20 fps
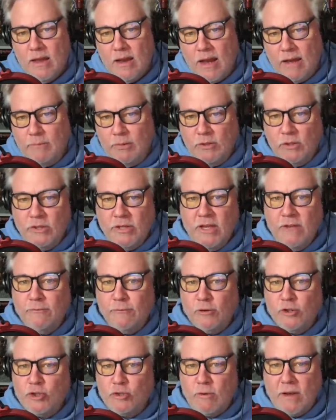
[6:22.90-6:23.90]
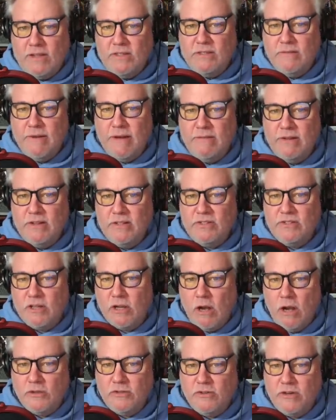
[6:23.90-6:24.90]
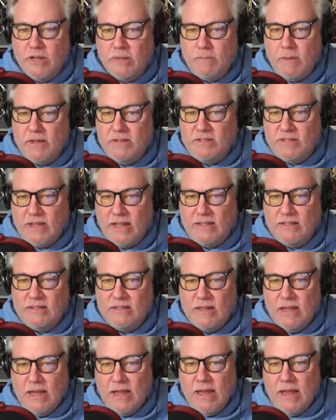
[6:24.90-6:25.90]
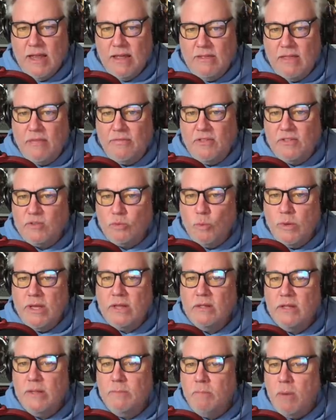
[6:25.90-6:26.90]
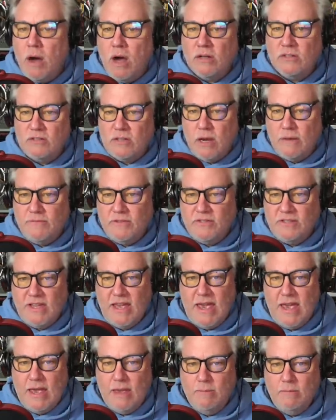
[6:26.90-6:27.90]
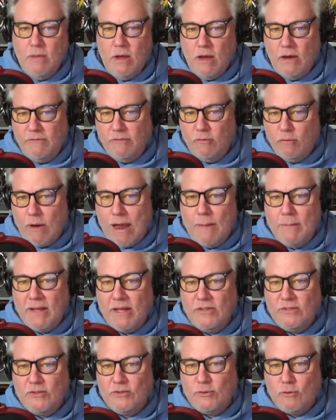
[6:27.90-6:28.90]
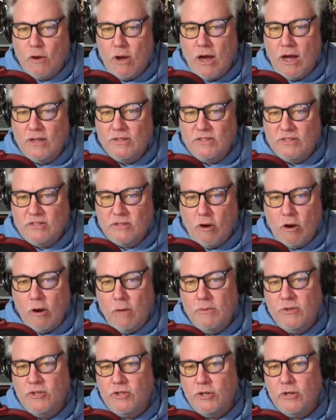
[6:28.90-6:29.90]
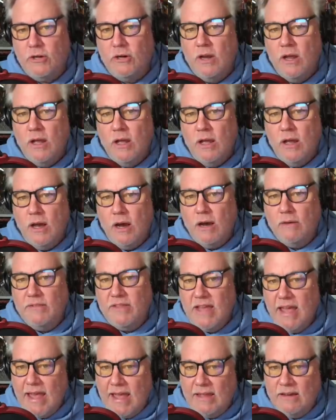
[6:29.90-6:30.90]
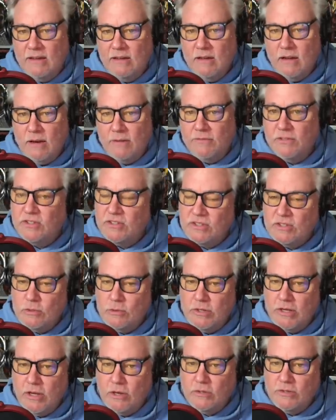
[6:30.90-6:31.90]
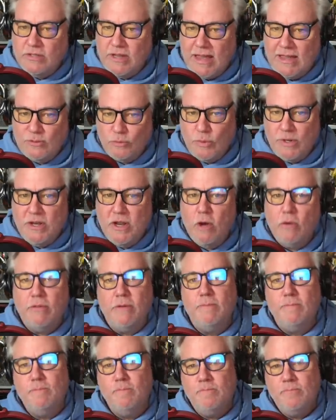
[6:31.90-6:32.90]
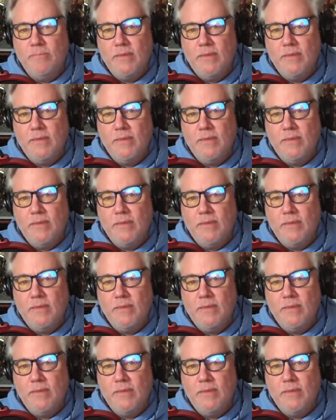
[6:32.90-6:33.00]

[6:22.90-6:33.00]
I've been looking for shreds of evidence to contradict my sense that this weekly box office game of grabbing at straws is a harbinger of the end of the studios as we know them.